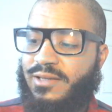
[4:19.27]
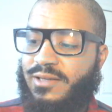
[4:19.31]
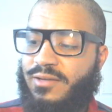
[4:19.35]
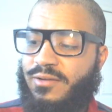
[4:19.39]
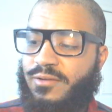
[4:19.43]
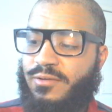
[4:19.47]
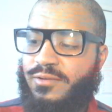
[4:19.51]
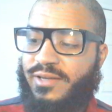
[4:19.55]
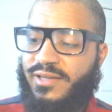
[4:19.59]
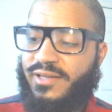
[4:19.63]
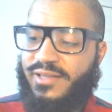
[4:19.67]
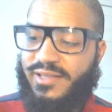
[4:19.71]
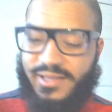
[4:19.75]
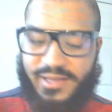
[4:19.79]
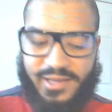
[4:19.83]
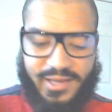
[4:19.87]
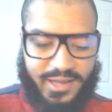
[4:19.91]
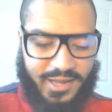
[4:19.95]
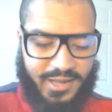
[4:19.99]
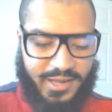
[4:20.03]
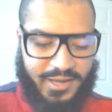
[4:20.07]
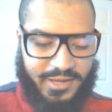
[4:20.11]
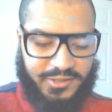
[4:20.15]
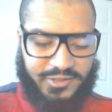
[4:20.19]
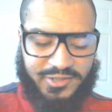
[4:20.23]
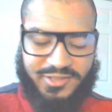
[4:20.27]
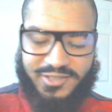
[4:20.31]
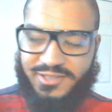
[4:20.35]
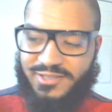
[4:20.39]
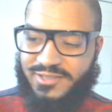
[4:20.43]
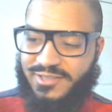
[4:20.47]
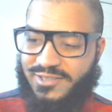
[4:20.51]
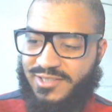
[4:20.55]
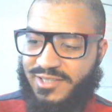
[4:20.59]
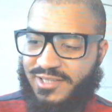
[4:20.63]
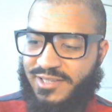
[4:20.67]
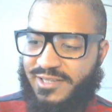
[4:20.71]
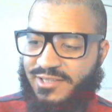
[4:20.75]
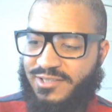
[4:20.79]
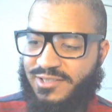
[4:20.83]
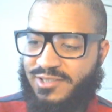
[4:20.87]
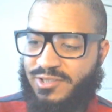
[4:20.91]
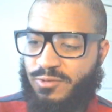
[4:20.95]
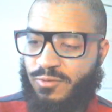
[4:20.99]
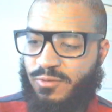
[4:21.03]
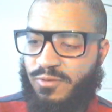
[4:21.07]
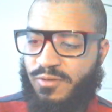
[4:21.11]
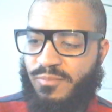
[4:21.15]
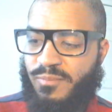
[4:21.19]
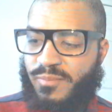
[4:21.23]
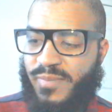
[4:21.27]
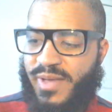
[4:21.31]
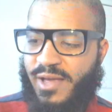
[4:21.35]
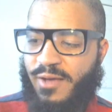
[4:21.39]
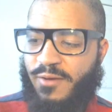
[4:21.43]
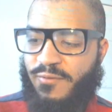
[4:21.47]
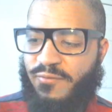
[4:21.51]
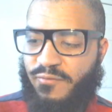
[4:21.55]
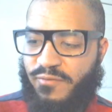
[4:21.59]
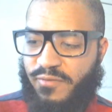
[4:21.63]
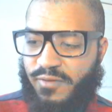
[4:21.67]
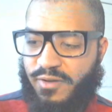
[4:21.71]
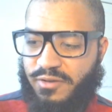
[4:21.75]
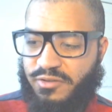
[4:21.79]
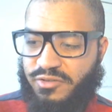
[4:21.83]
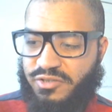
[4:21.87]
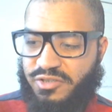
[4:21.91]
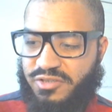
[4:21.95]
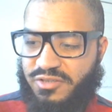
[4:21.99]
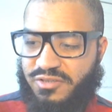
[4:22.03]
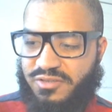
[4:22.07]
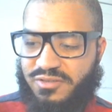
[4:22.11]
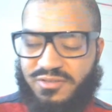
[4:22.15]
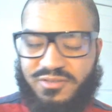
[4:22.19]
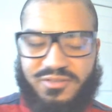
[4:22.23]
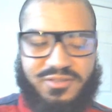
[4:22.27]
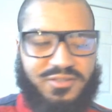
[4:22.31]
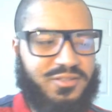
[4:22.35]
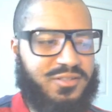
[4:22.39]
on occasions it sort of malfunctions.